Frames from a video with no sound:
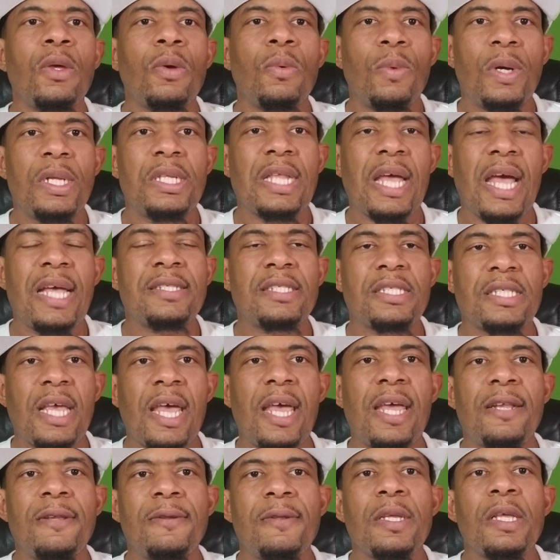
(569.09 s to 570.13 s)
With that
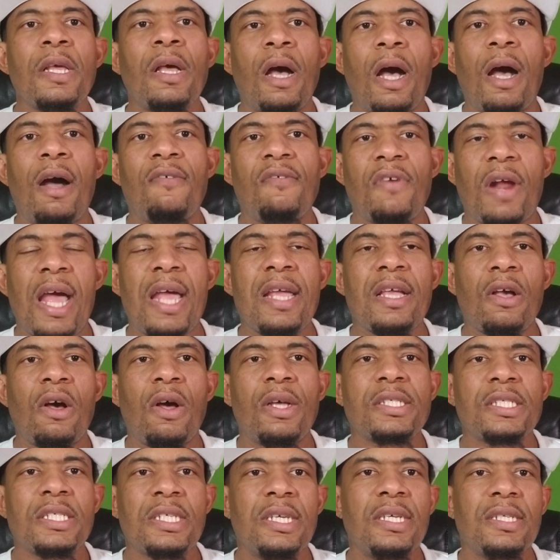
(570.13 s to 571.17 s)
said, Ryan
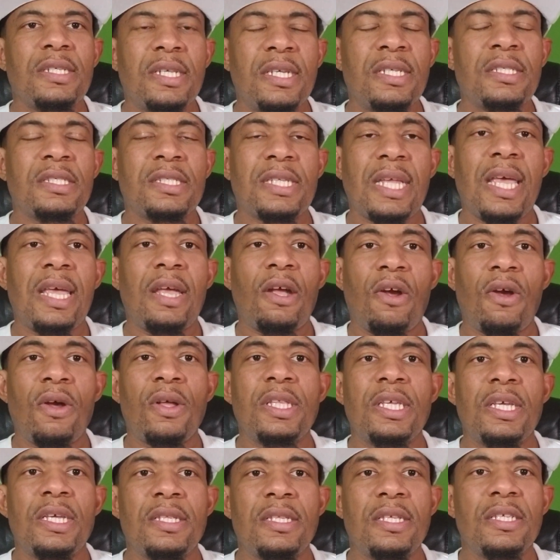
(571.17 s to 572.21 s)
Garcia did state
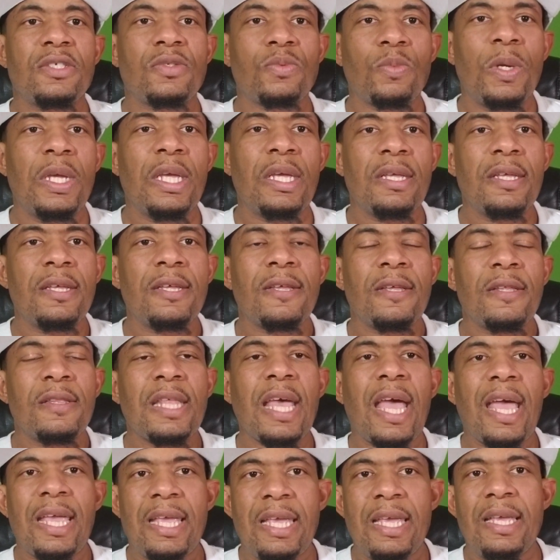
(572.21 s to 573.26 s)
earlier this week
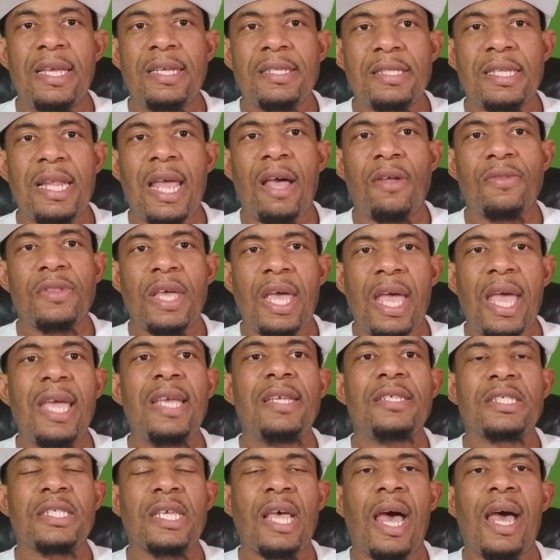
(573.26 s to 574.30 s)
that he is now the
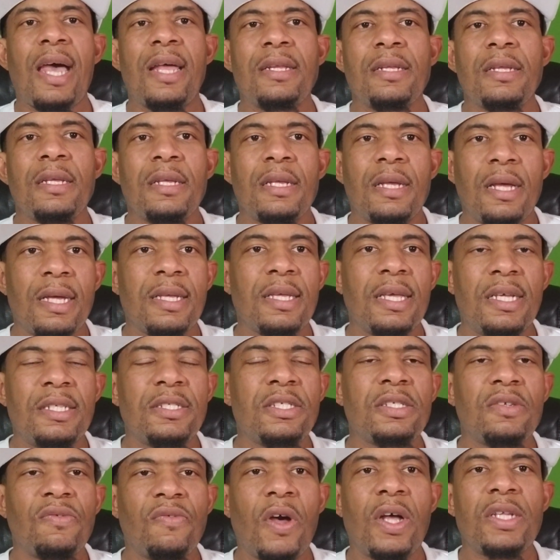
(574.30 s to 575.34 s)
A-side
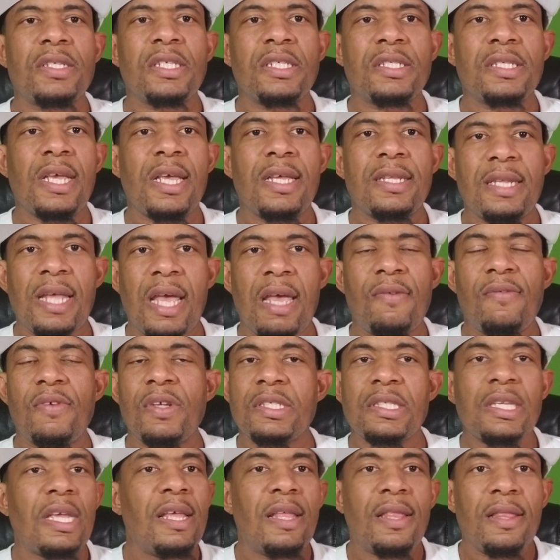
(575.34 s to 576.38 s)
against Gervonta Tank
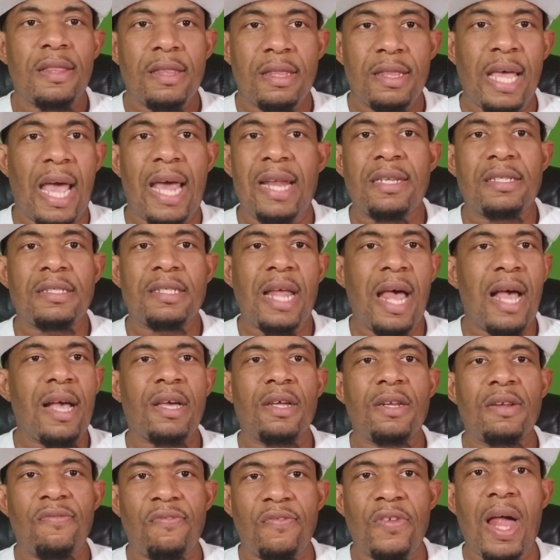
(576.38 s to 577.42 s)
Davis. That is not
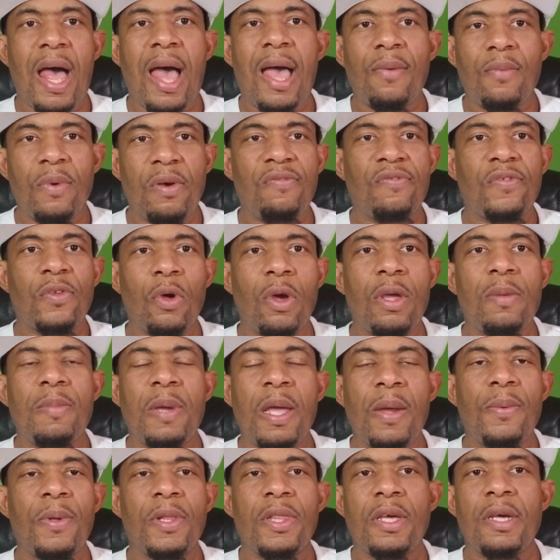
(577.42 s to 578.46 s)
going to fly with Floyd
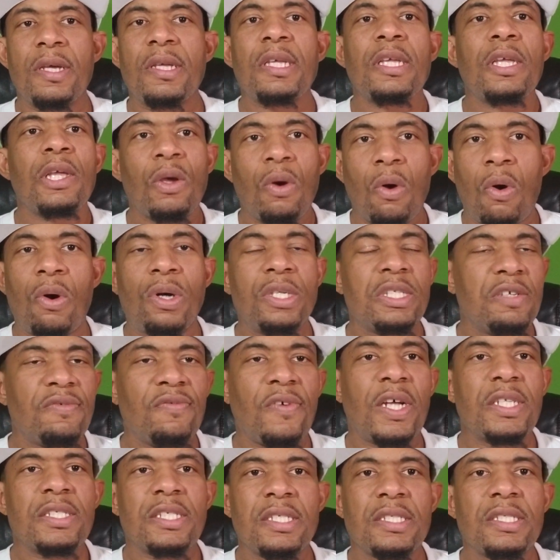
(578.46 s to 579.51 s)
Mayweather or
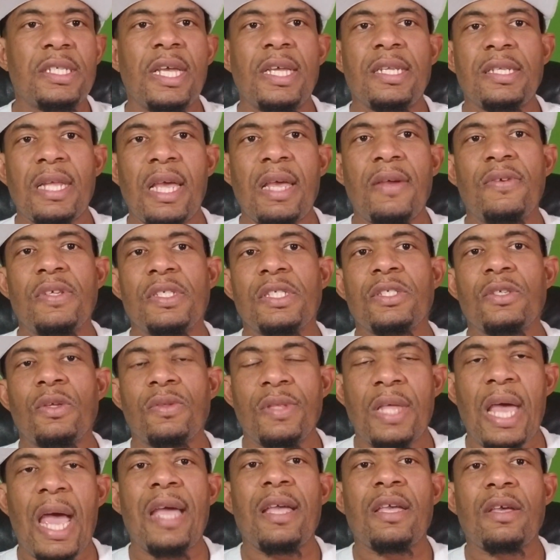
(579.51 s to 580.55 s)
Gervonta Tank Davis. So
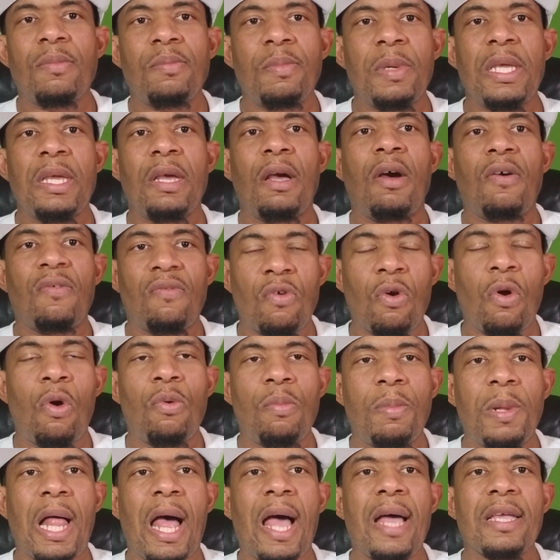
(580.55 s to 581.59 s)
that could be a
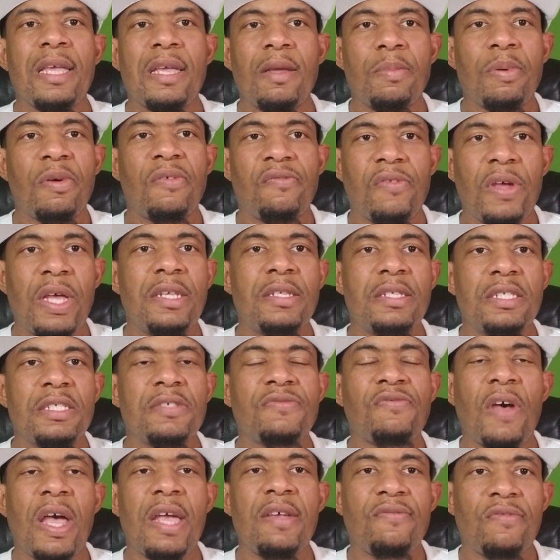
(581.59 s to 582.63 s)
roadblock in preventing this
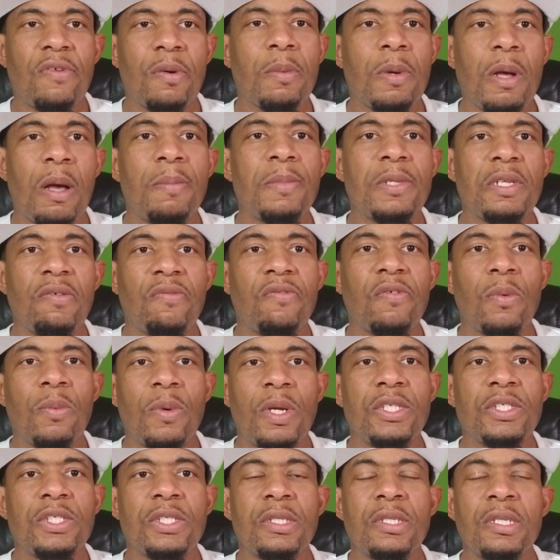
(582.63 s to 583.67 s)
fight from coming to
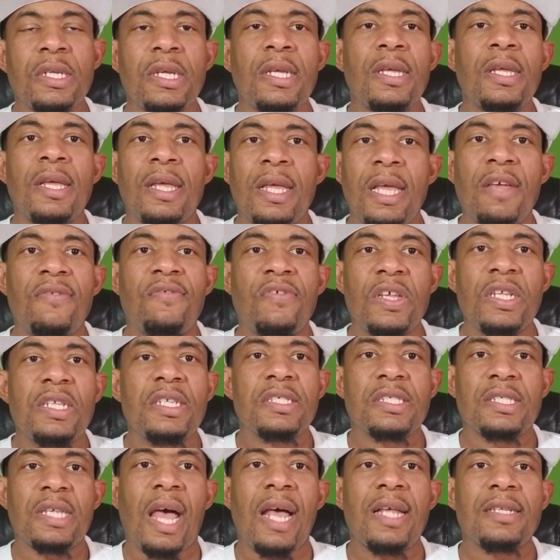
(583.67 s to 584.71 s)
fruition if he
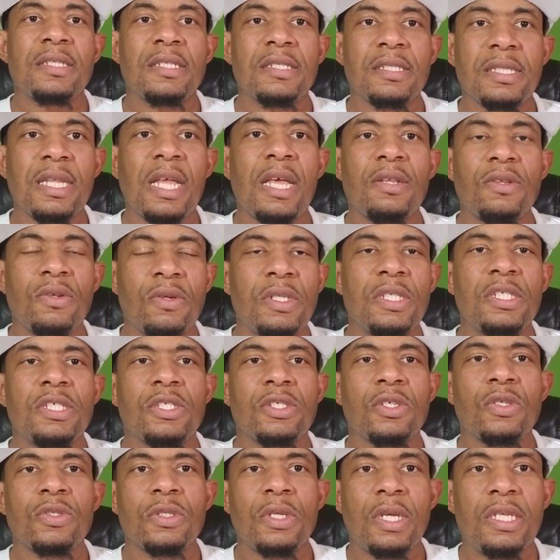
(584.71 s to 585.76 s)
decides to stand on
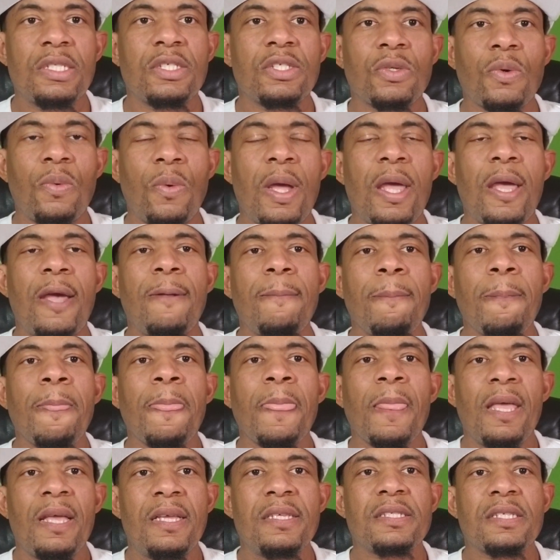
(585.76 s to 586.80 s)
his square
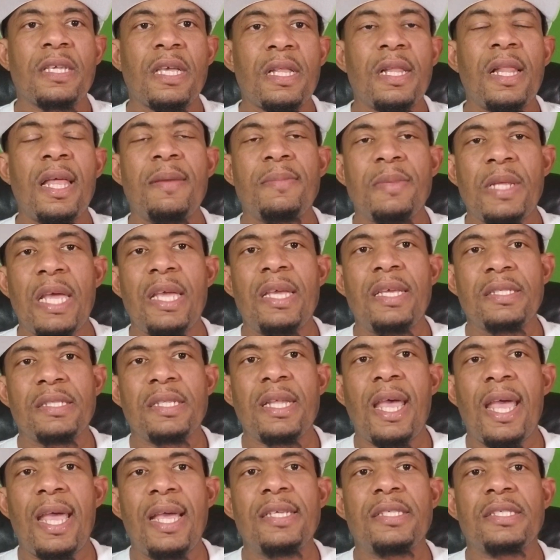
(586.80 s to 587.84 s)
and claim that he's
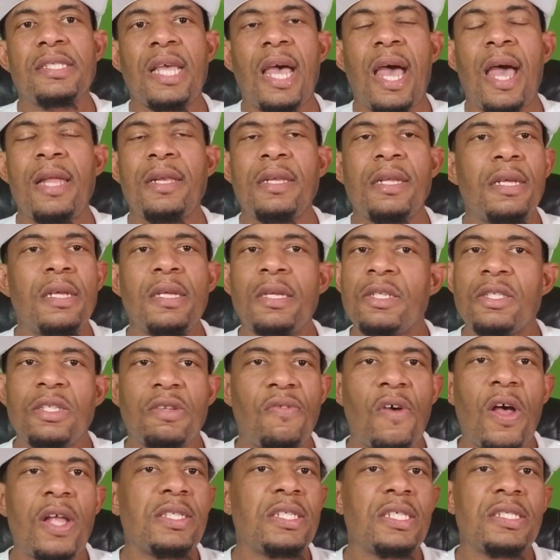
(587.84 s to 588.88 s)
the A-side.
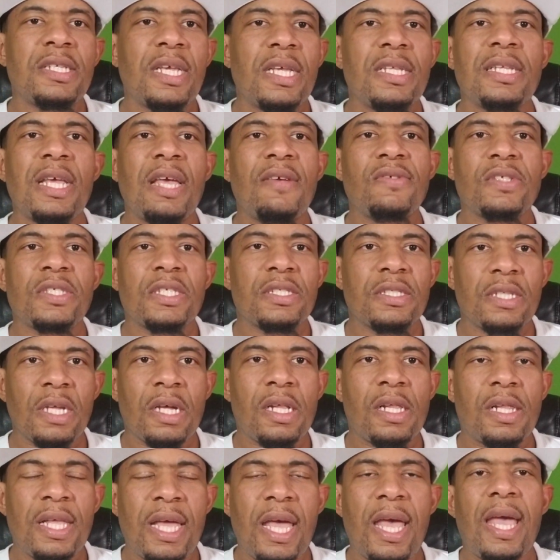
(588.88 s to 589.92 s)
Gervonta Tank Davis is the
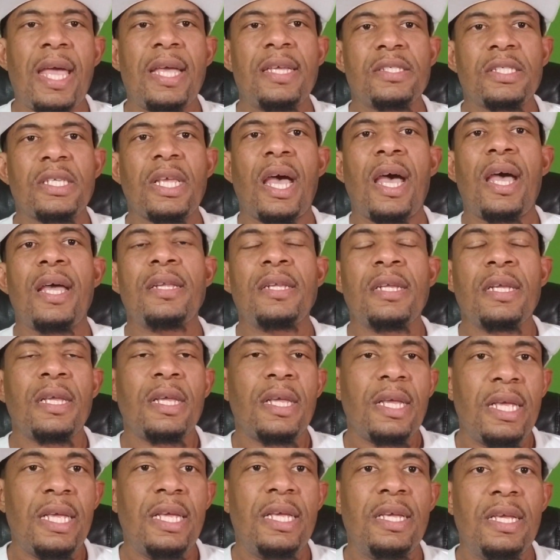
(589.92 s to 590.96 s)
clear A-side.
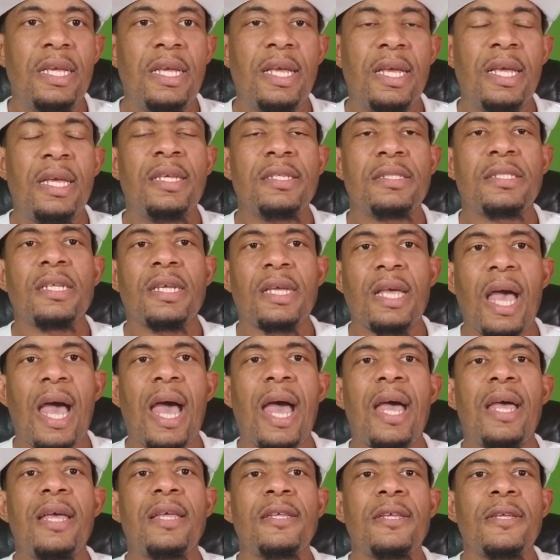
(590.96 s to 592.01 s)
He is the
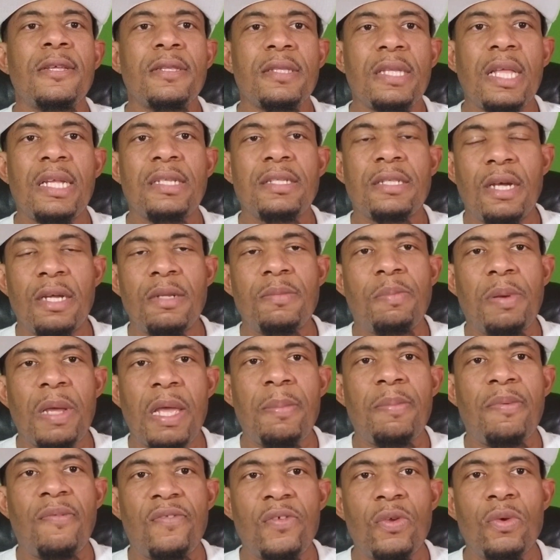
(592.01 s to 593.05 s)
guy that done
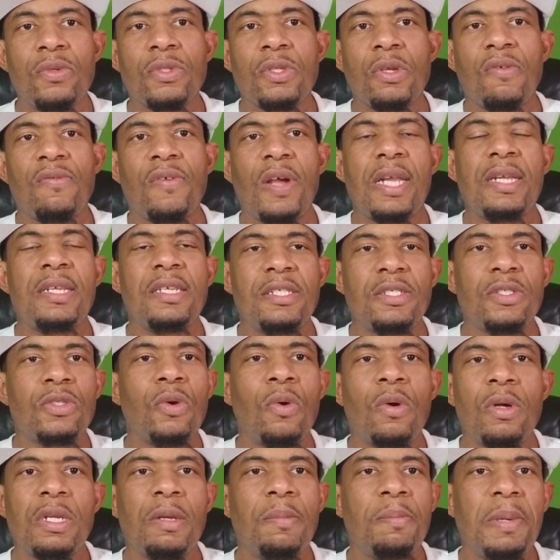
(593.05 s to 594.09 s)
pay-per-views already. He's
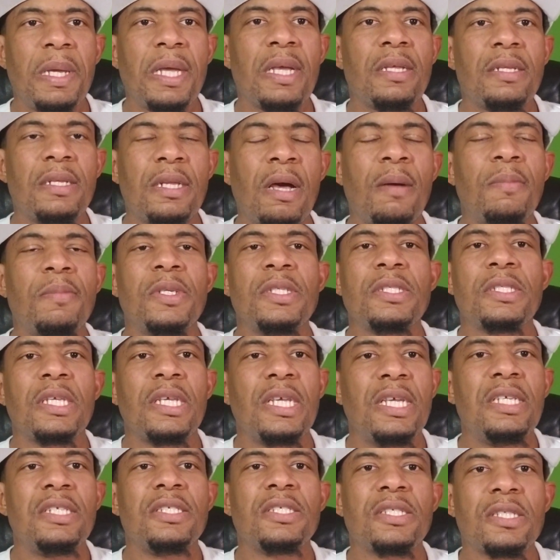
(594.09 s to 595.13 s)
doing the bigger numbers.
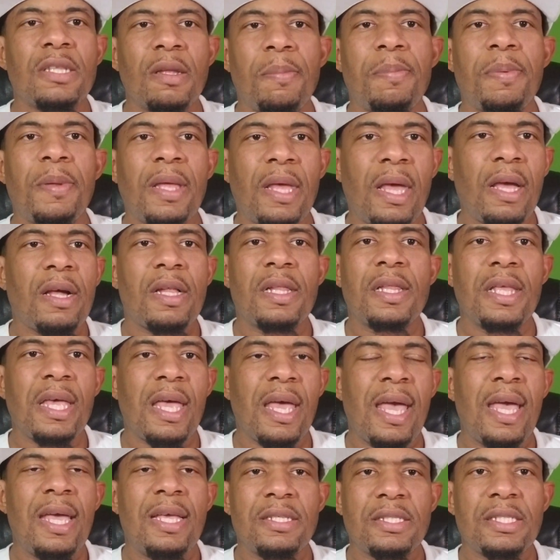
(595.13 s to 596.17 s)
He's the
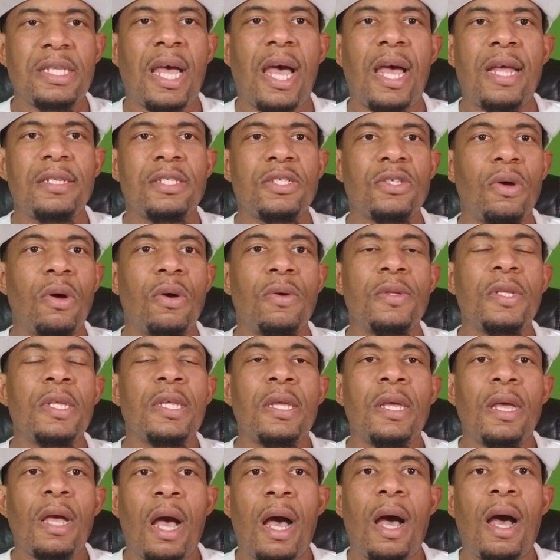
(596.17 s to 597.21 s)
clear A-side. So
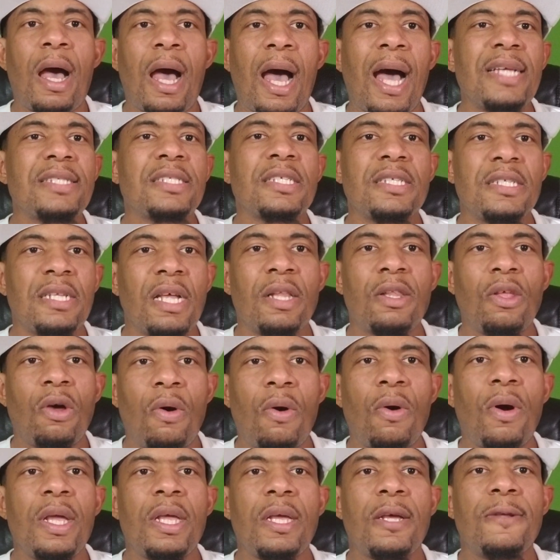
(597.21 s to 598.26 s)
Oscar De La
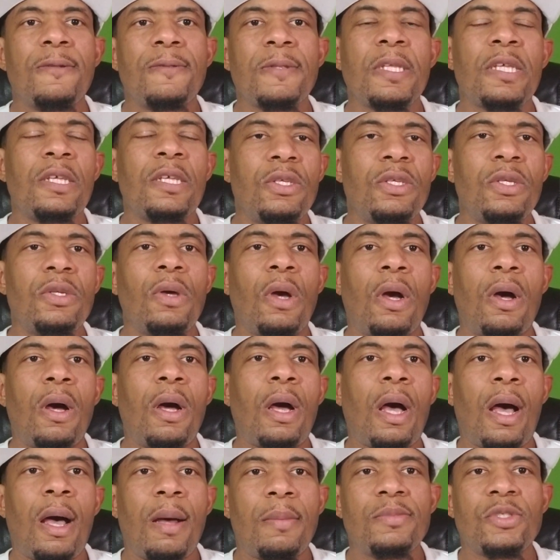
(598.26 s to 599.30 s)
Hoya,
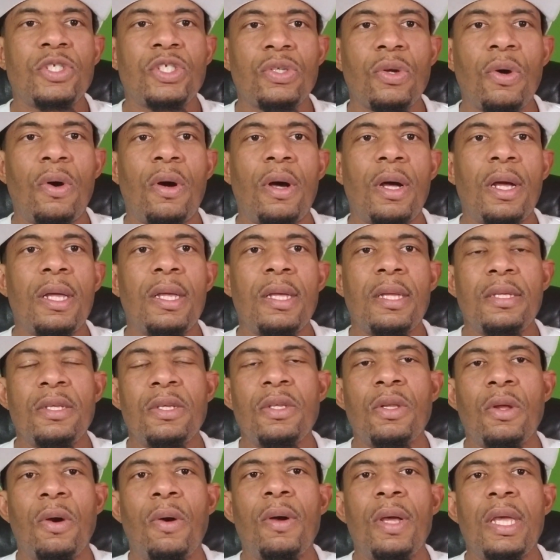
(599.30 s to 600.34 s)
I'm sure,
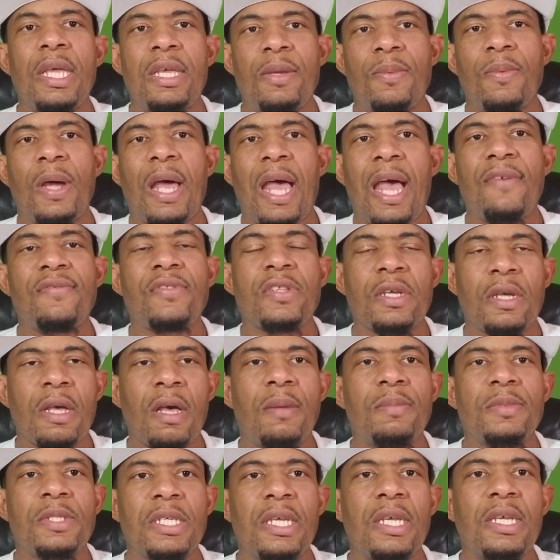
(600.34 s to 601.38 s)
you know, he would have to
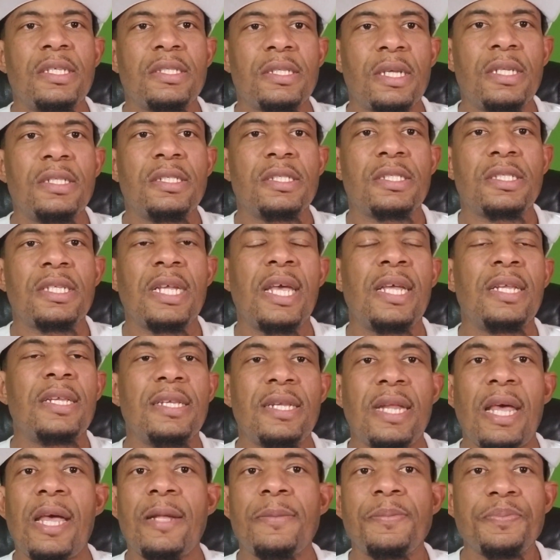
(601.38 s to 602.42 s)
come to his
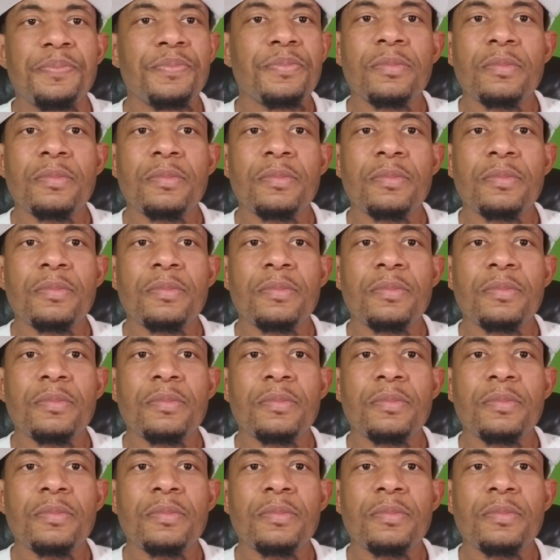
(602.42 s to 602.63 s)
understanding that